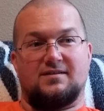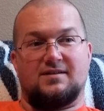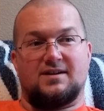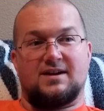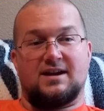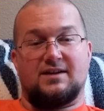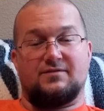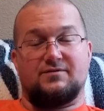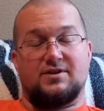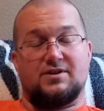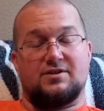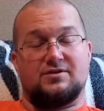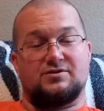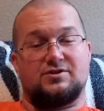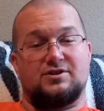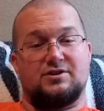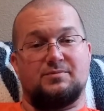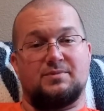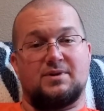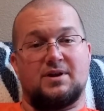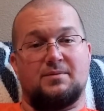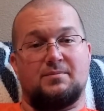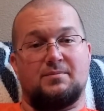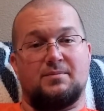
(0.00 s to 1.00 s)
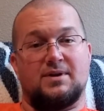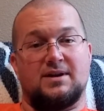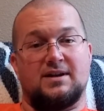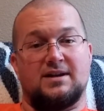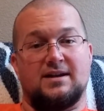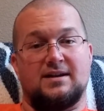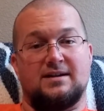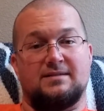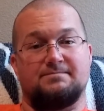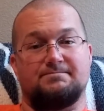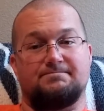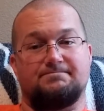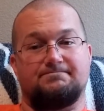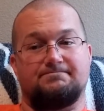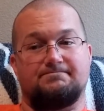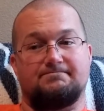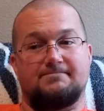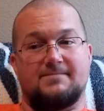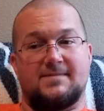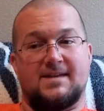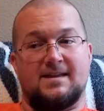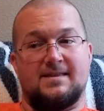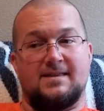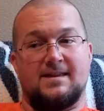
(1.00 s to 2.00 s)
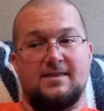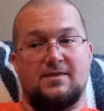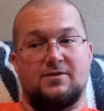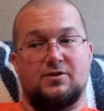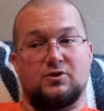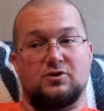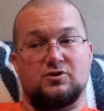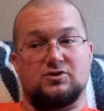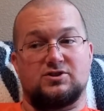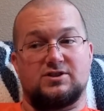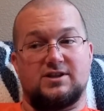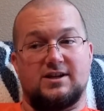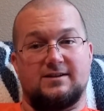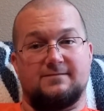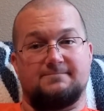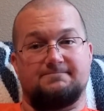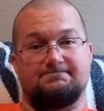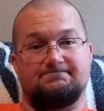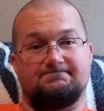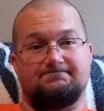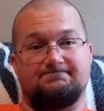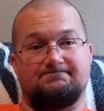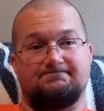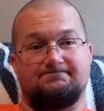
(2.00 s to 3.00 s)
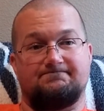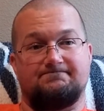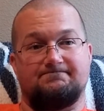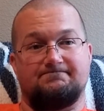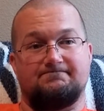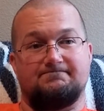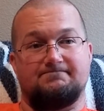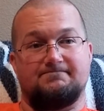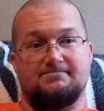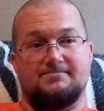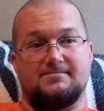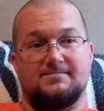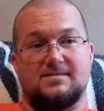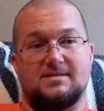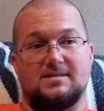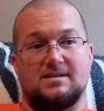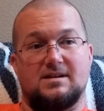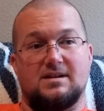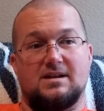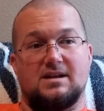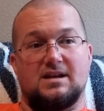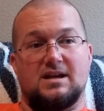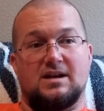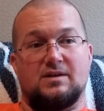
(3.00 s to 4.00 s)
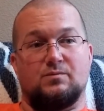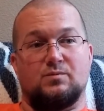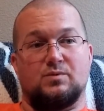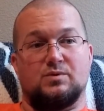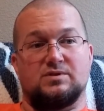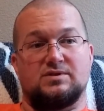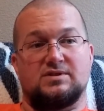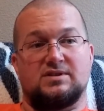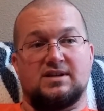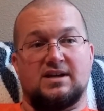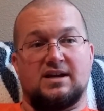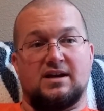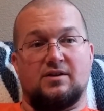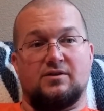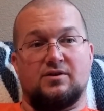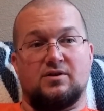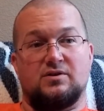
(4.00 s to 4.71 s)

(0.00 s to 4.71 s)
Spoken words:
I have another treatment on Monday and then Thursday. And we'll see how